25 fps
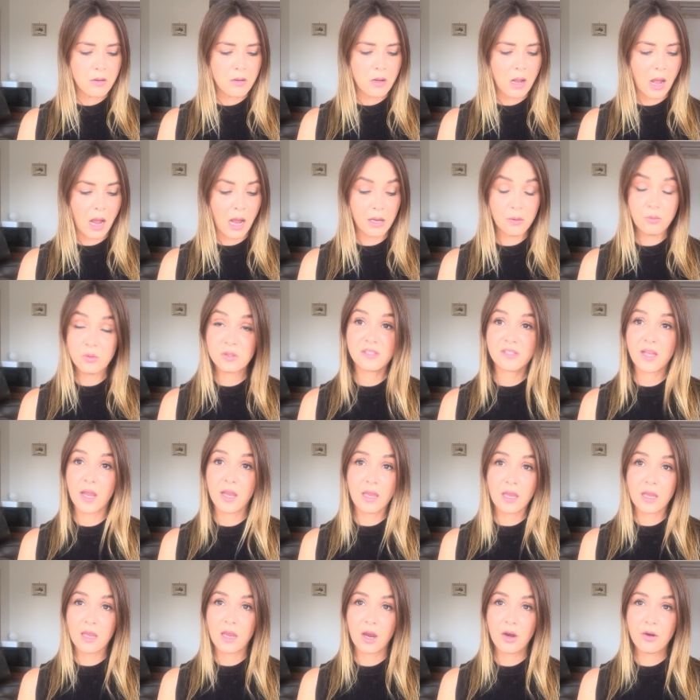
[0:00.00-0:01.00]
was
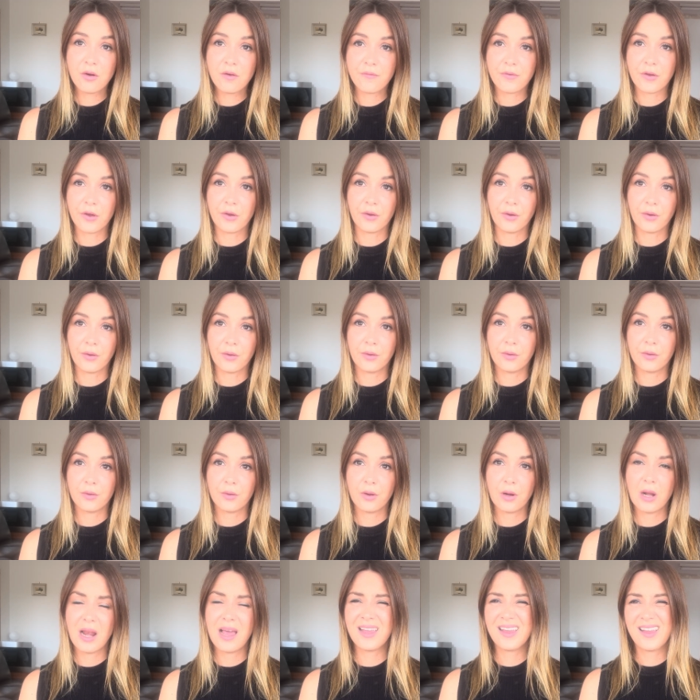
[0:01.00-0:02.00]
taking care of her,
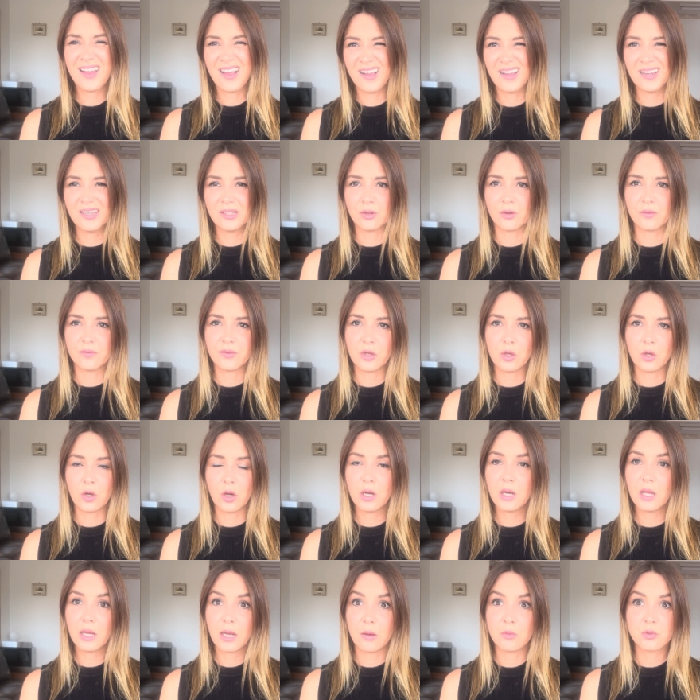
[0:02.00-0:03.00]
like, kind of,
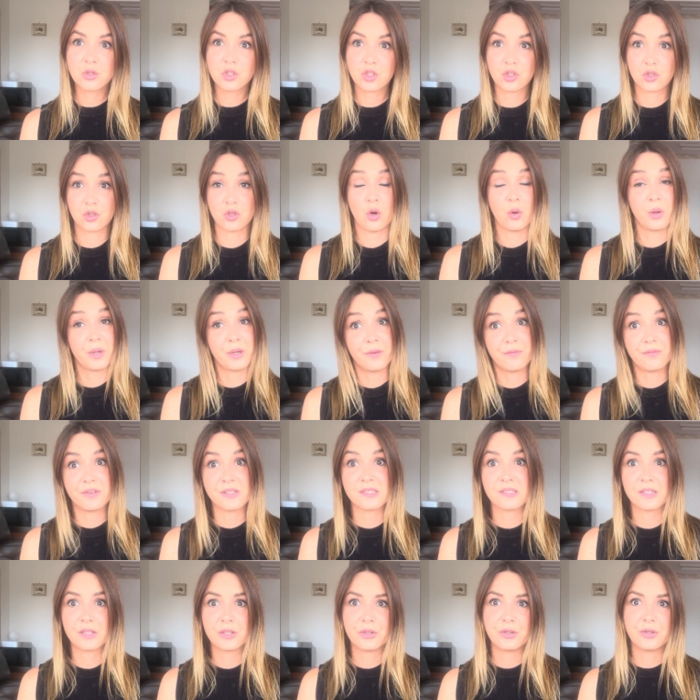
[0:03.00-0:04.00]
like I was just going to
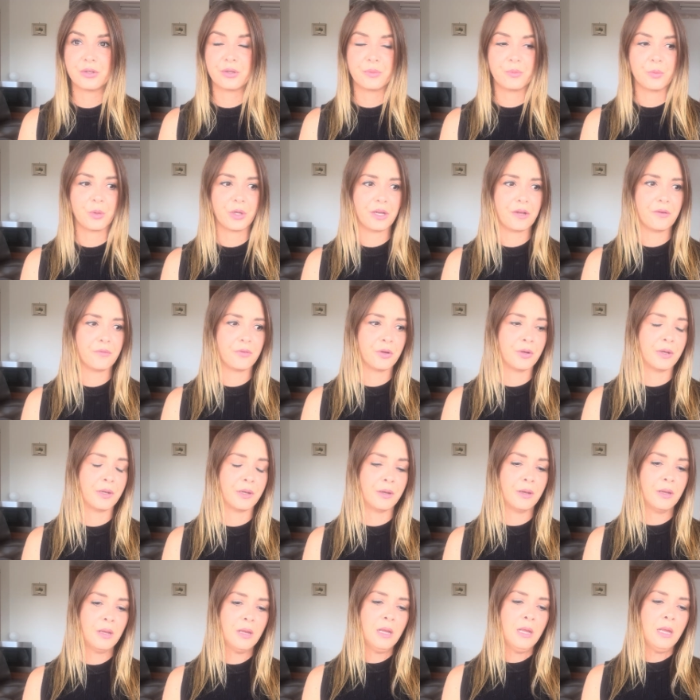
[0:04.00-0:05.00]
visit her and whatever,
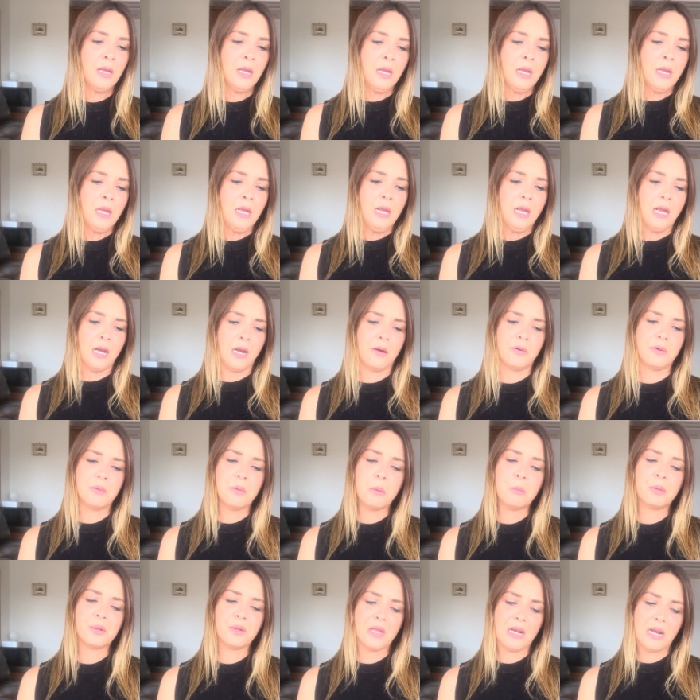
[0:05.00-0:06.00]
and I
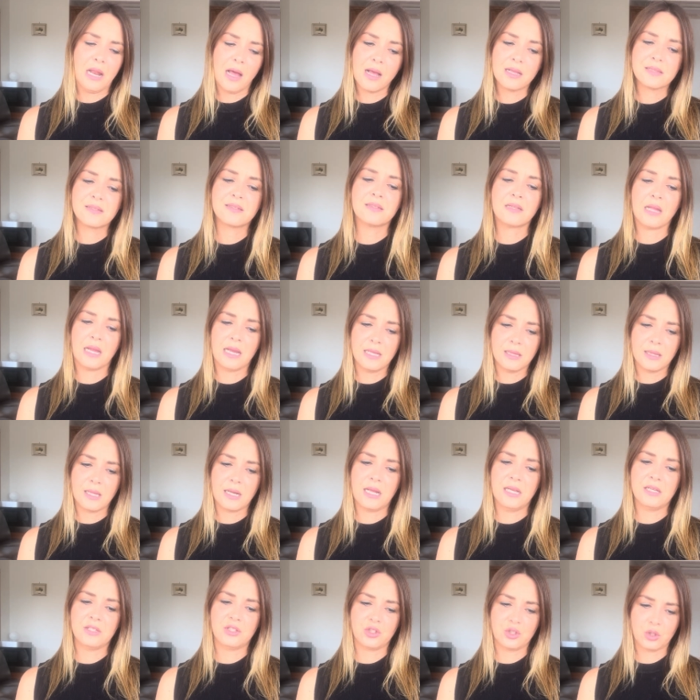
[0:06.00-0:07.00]
remember the last day that
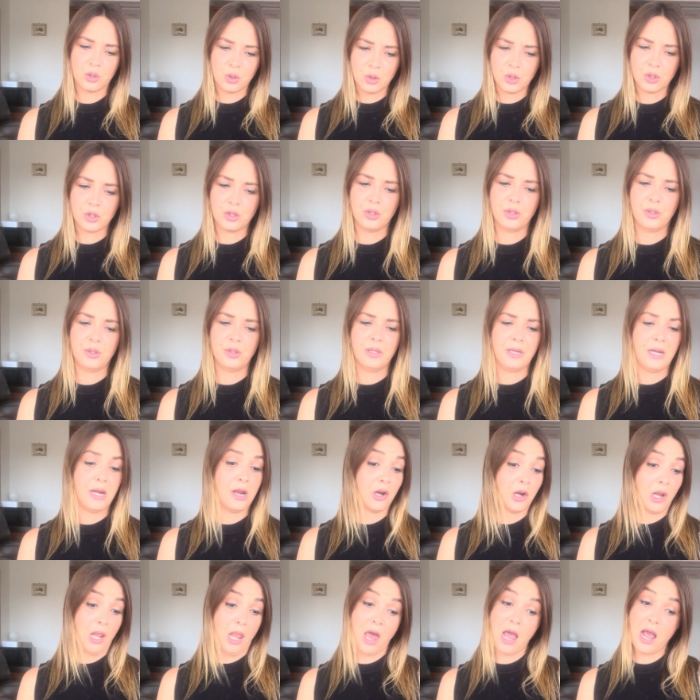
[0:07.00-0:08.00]
I saw her in
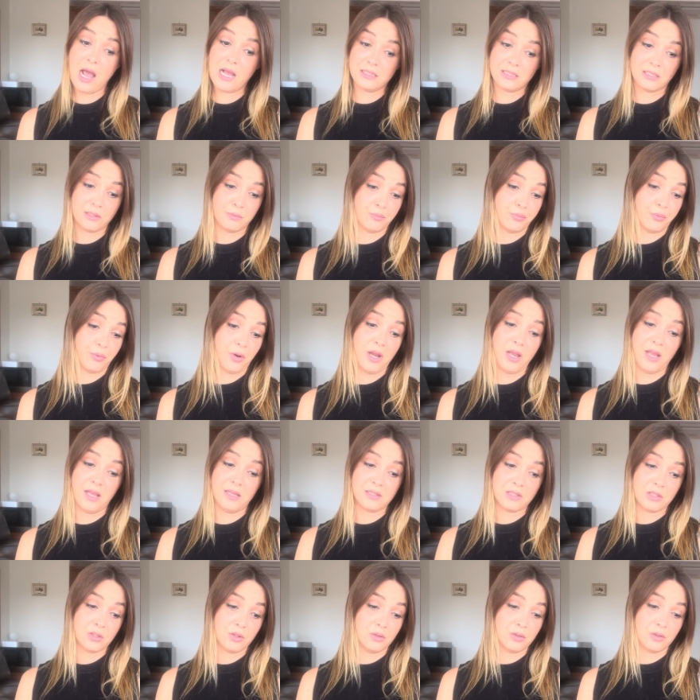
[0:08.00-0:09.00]
her last
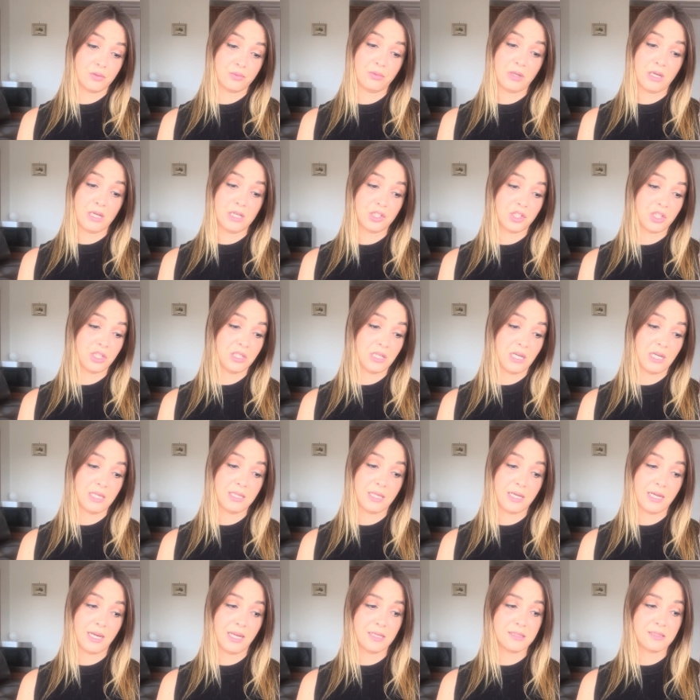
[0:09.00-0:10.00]
breaths, because really she died
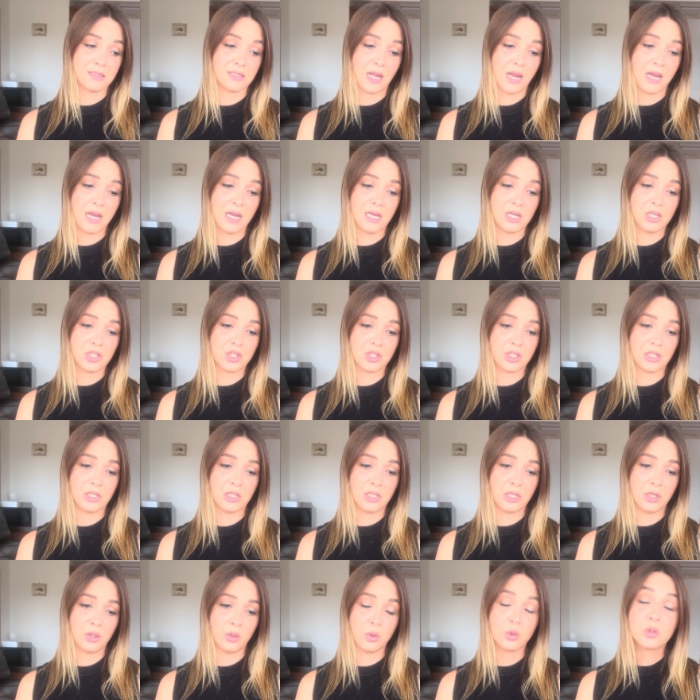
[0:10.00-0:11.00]
the next day,
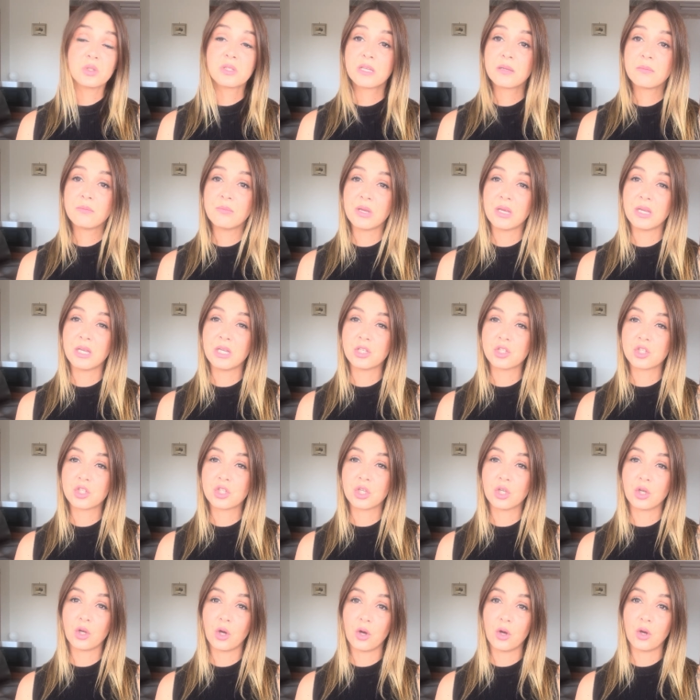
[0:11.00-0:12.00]
she looks at me and
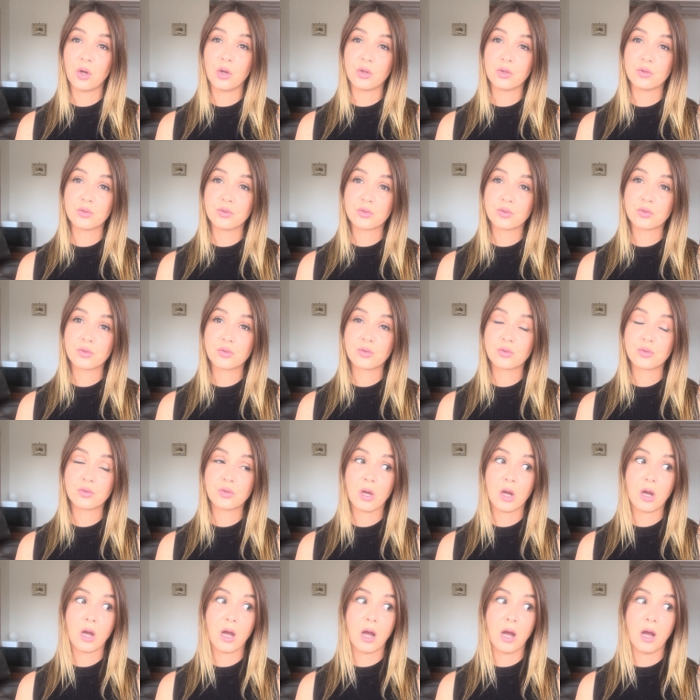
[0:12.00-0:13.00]
she goes,
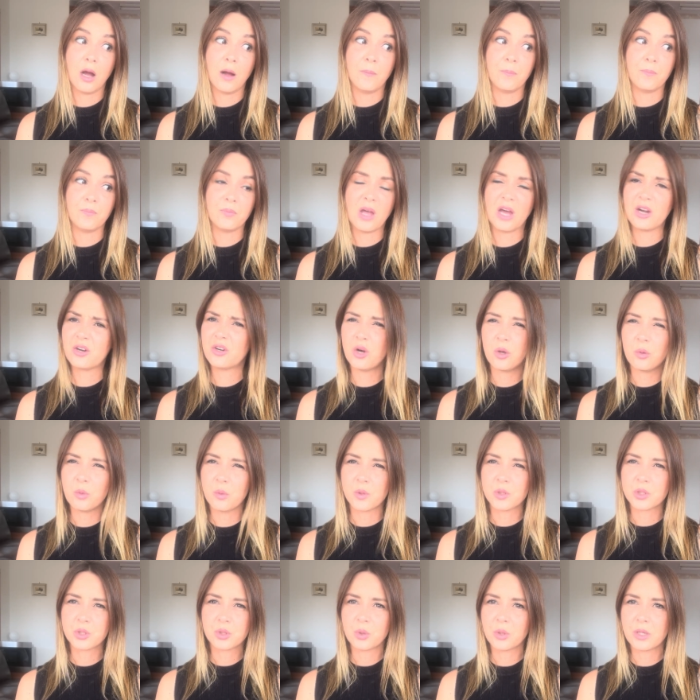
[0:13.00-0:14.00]
I don't know, we
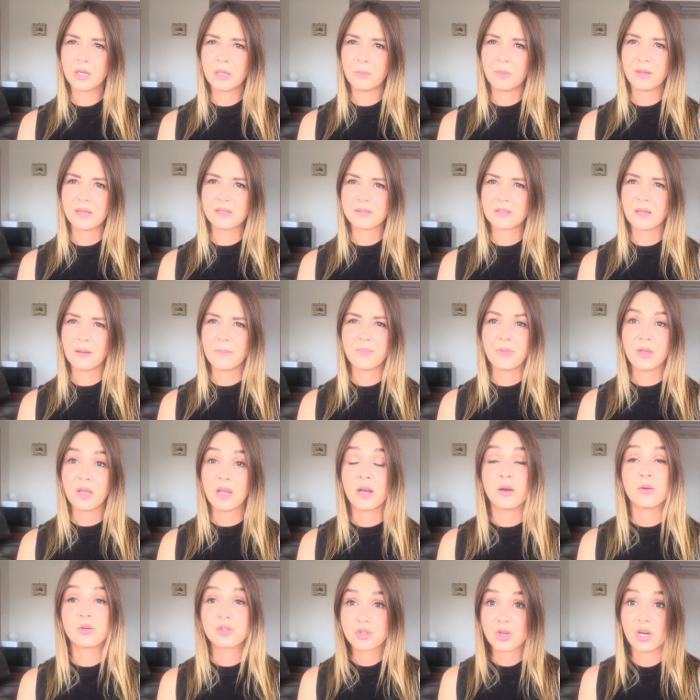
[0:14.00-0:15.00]
were talking about something,
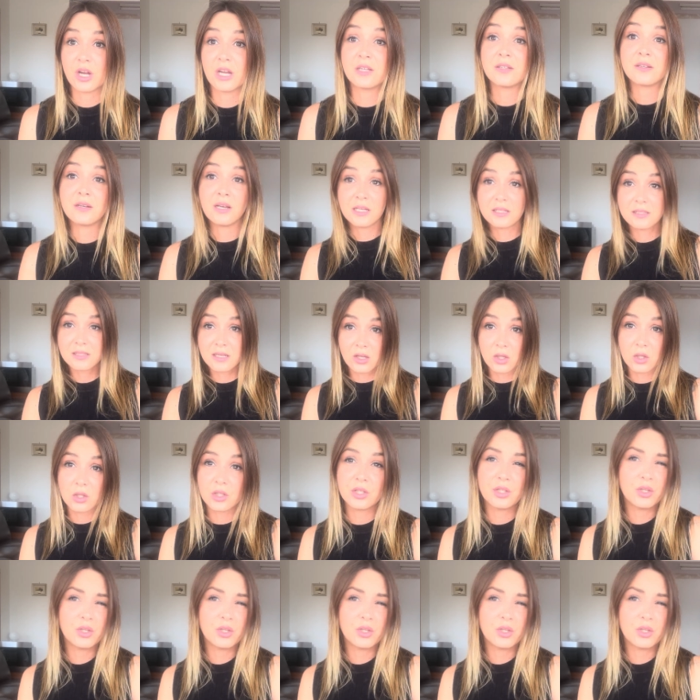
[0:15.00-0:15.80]
and I was trying to like tell her,